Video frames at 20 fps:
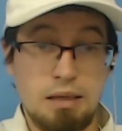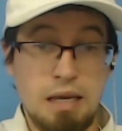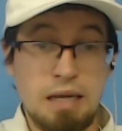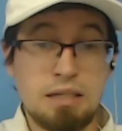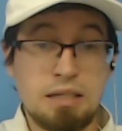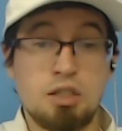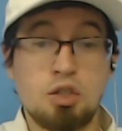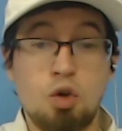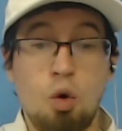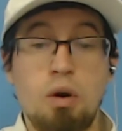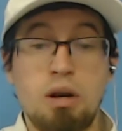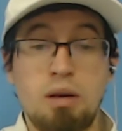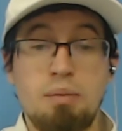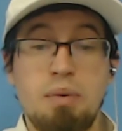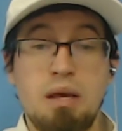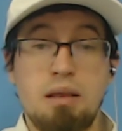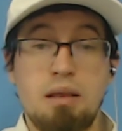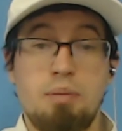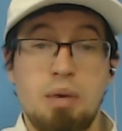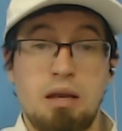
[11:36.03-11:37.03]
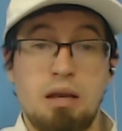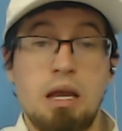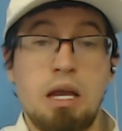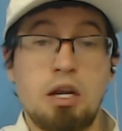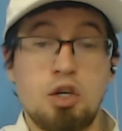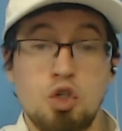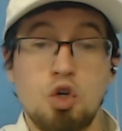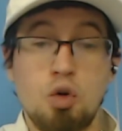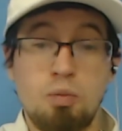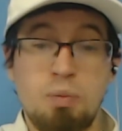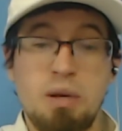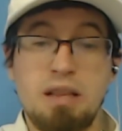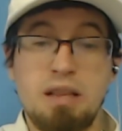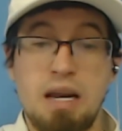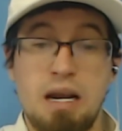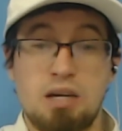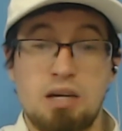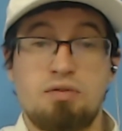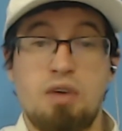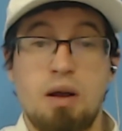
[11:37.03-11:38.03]
going to be it should be the
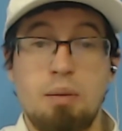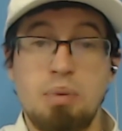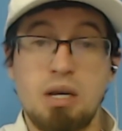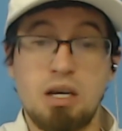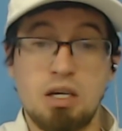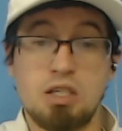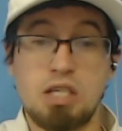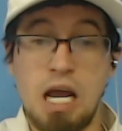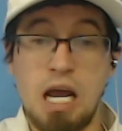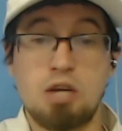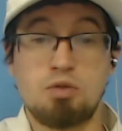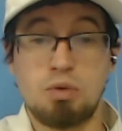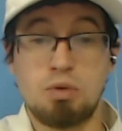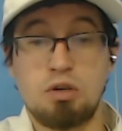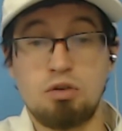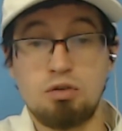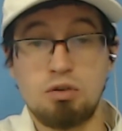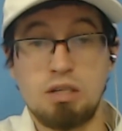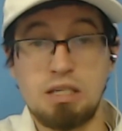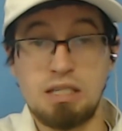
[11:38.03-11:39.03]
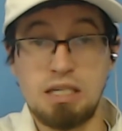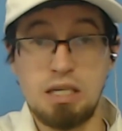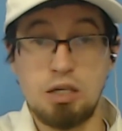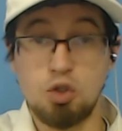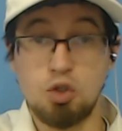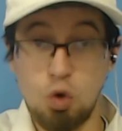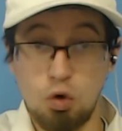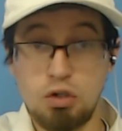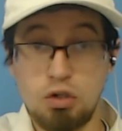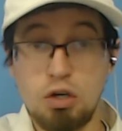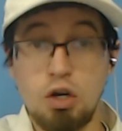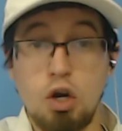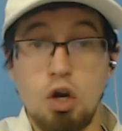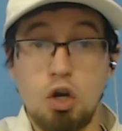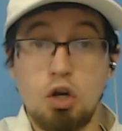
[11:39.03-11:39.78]
next fight because as we currently see in Georgia,